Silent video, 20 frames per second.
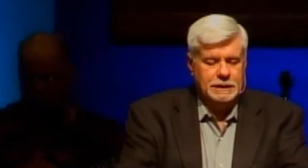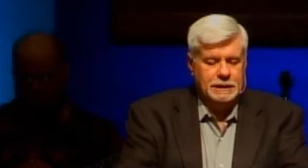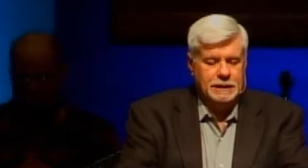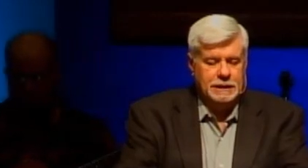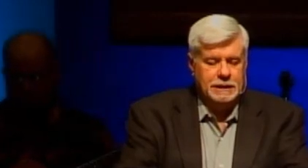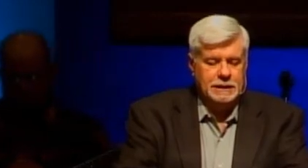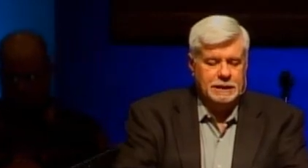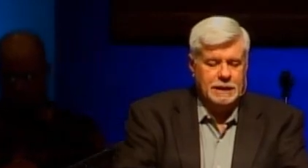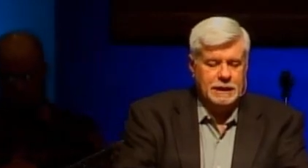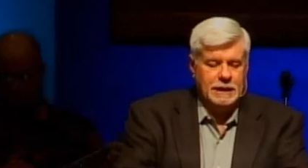
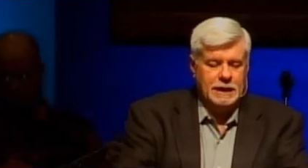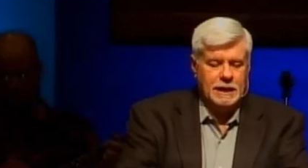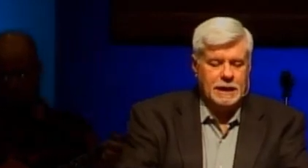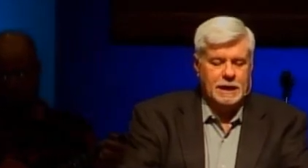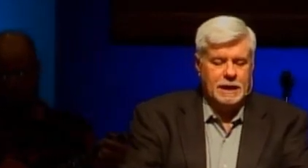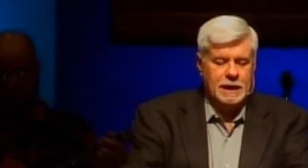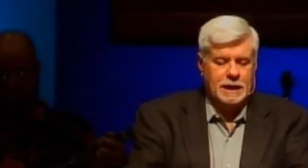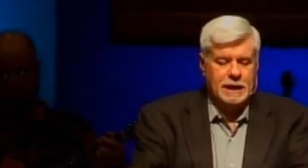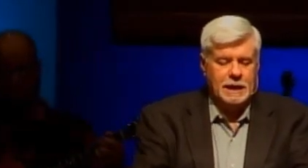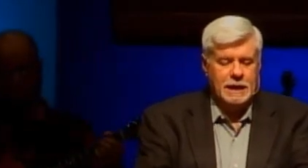And I
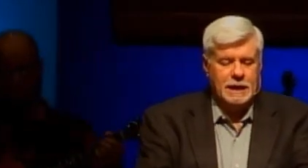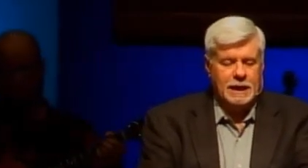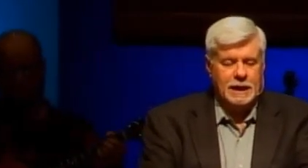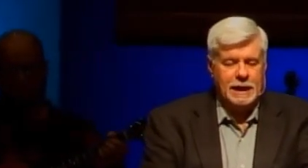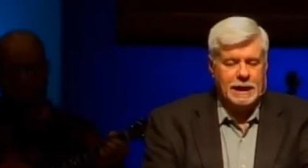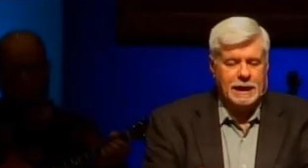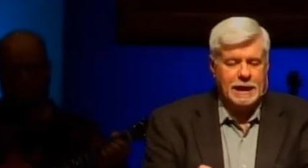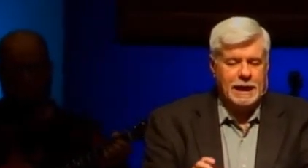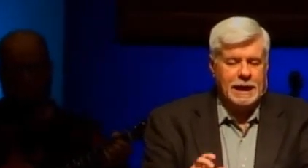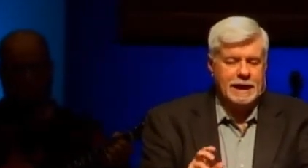
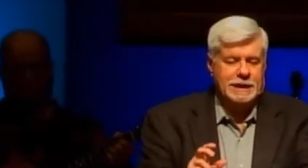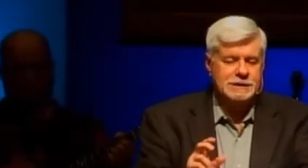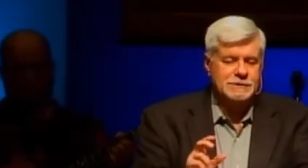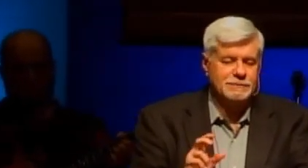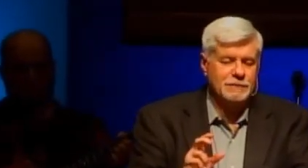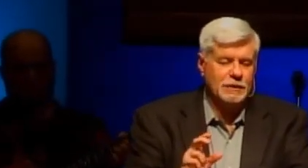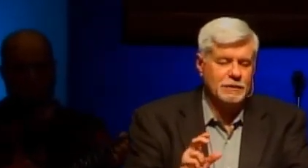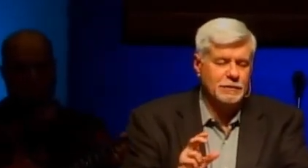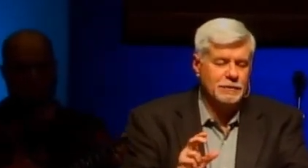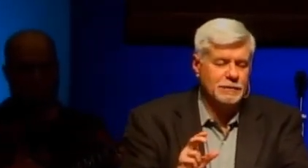ask,
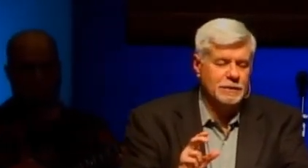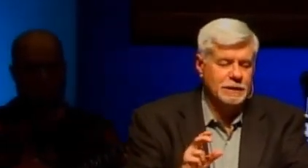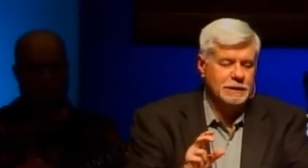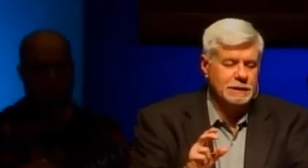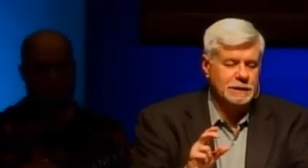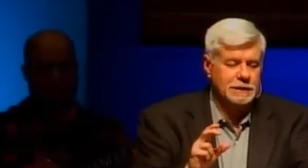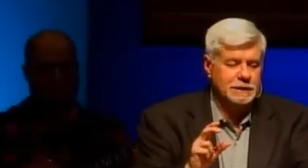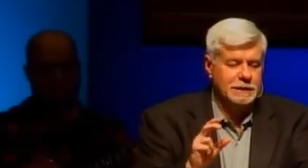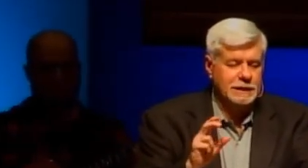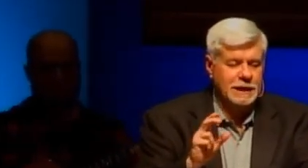Father, that
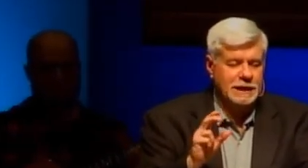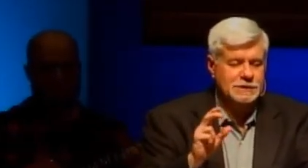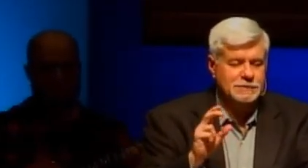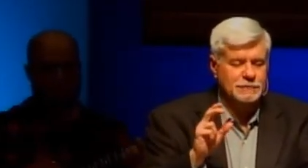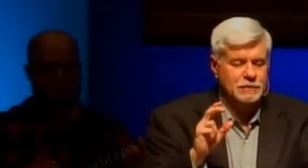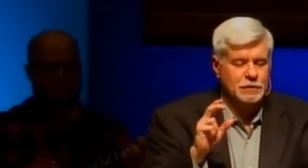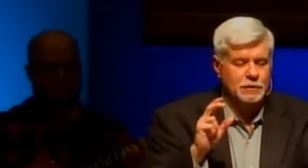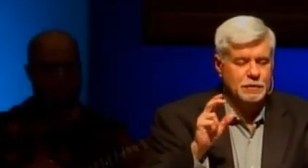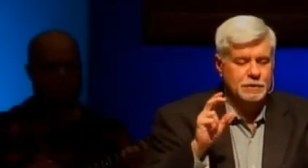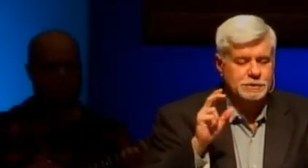in the next
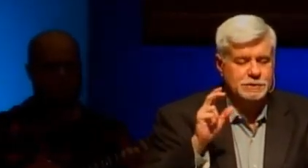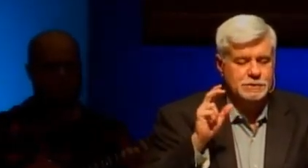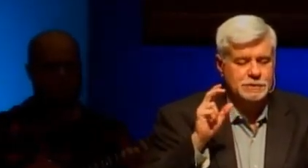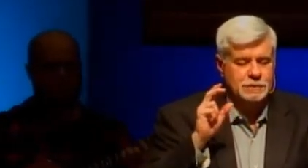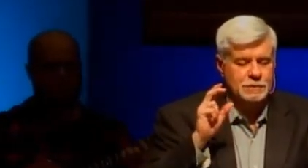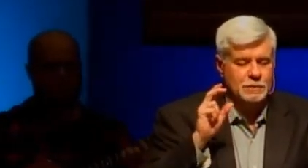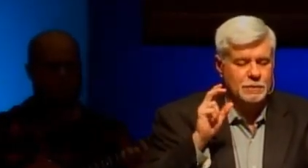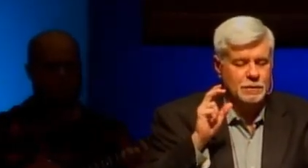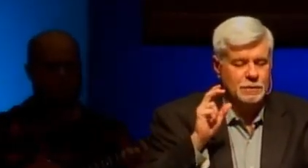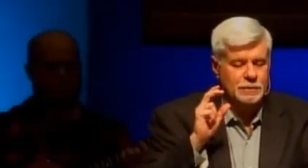few weeks
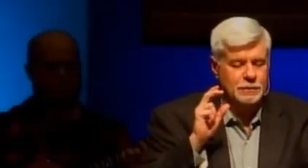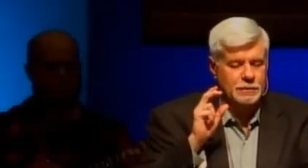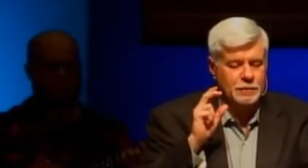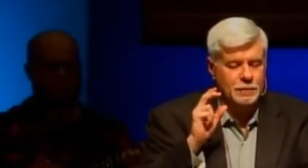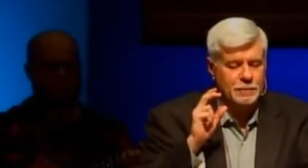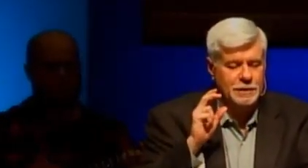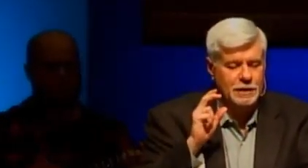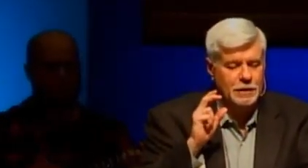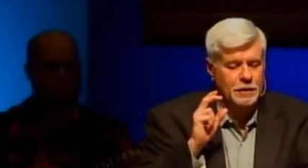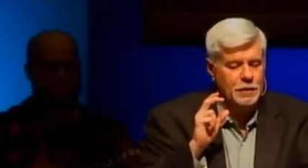there will
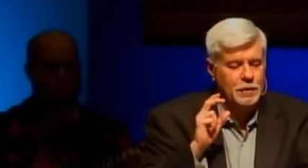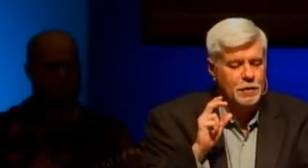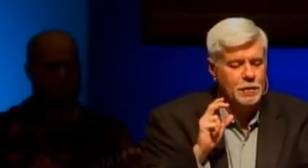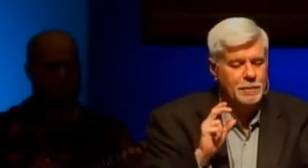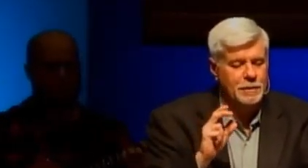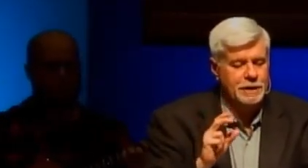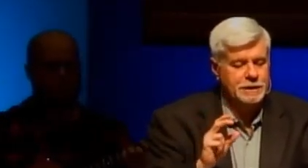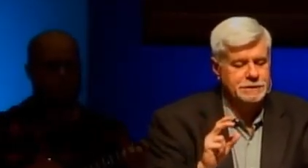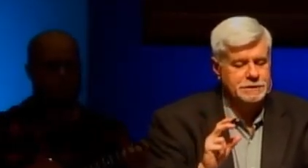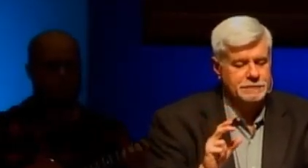be a whole
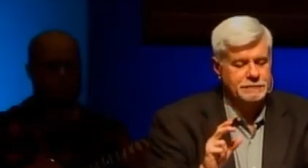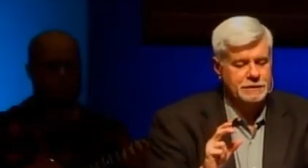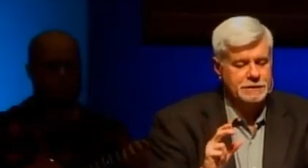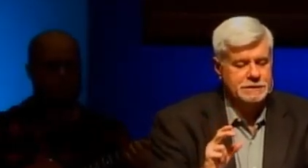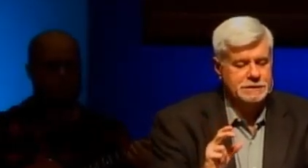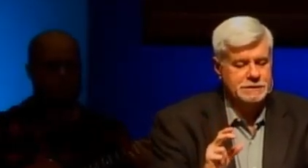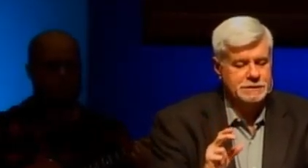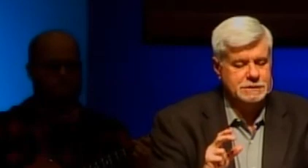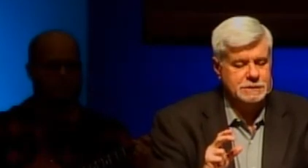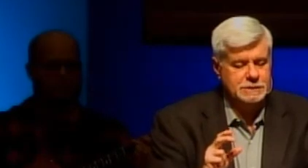bunch of
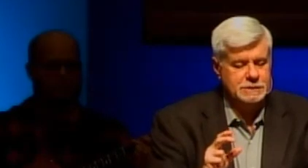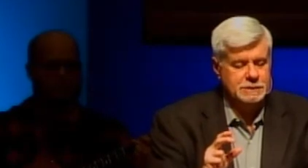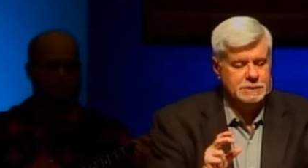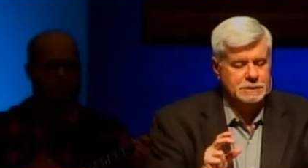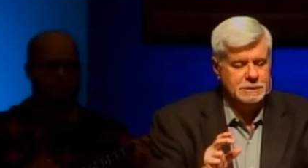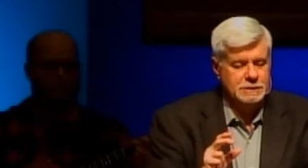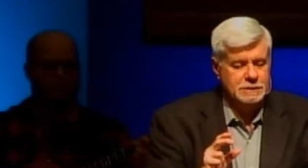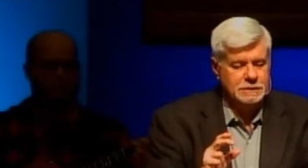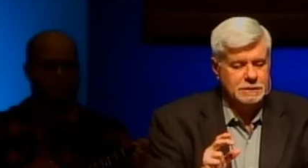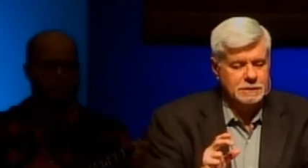us
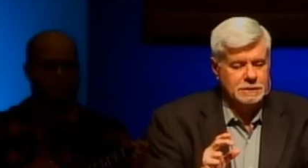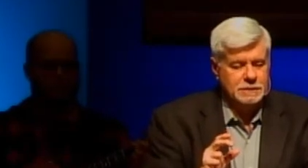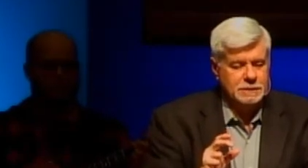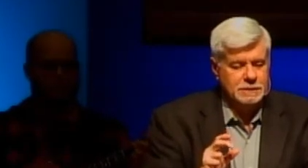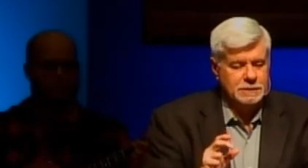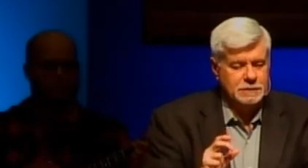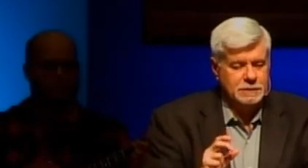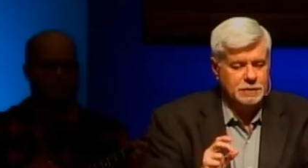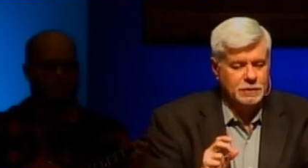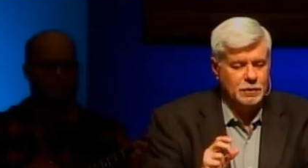
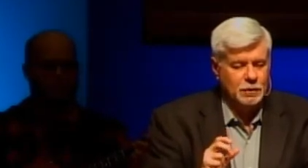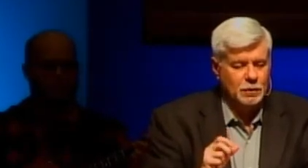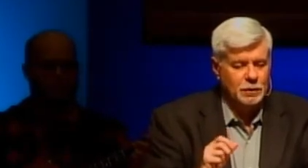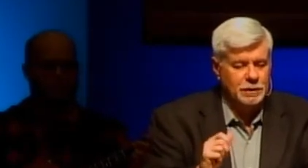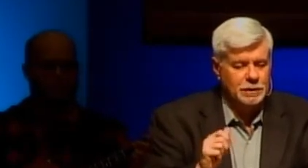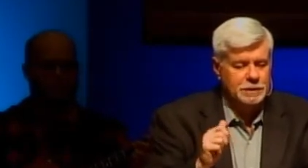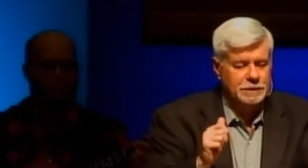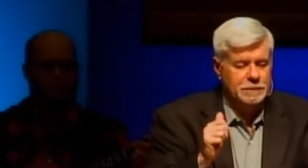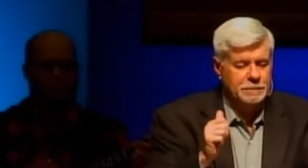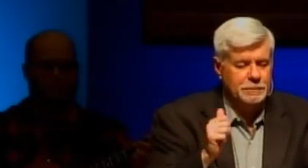who are
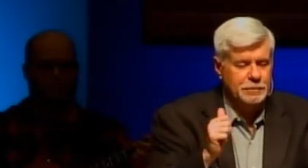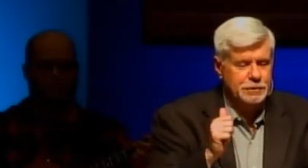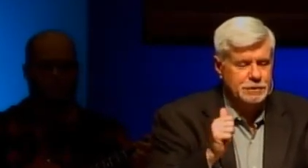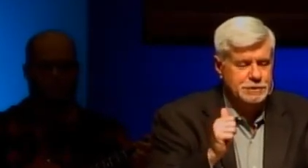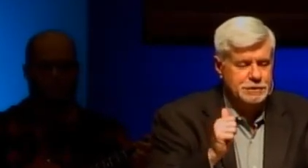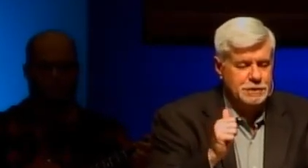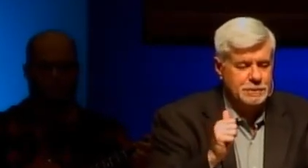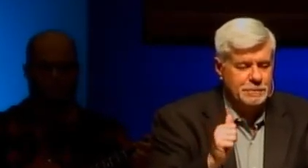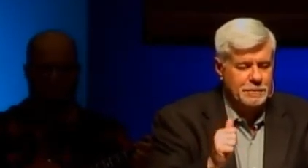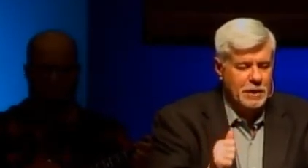willing to
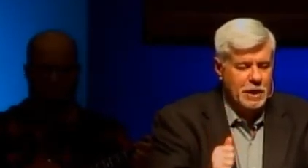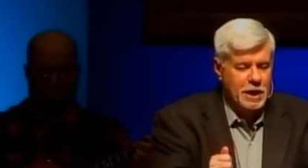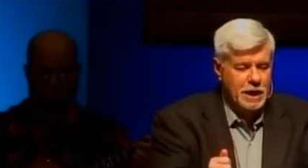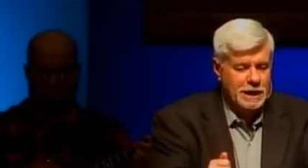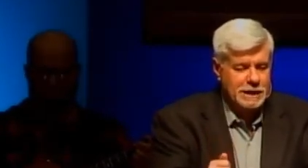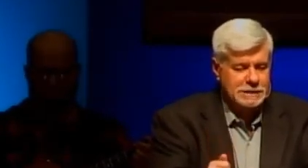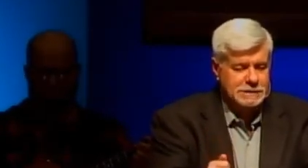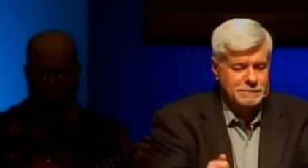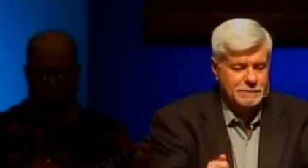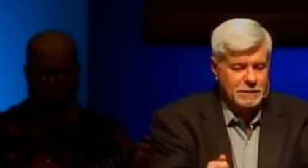push the
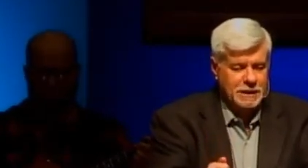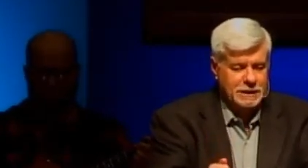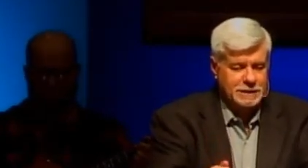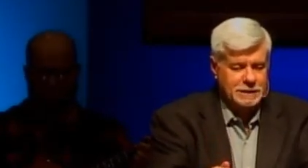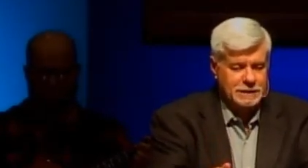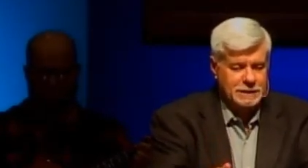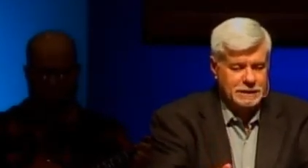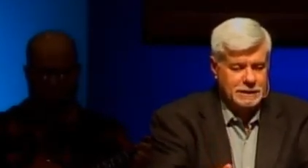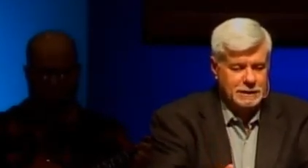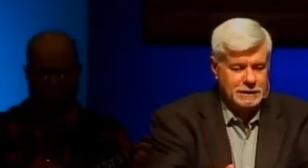pause
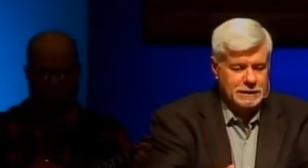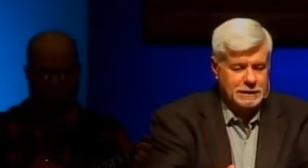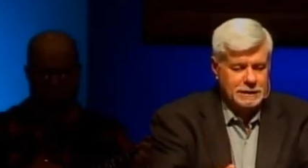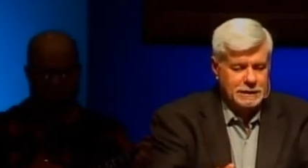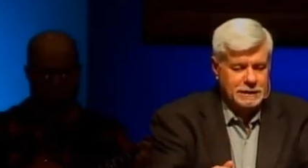button.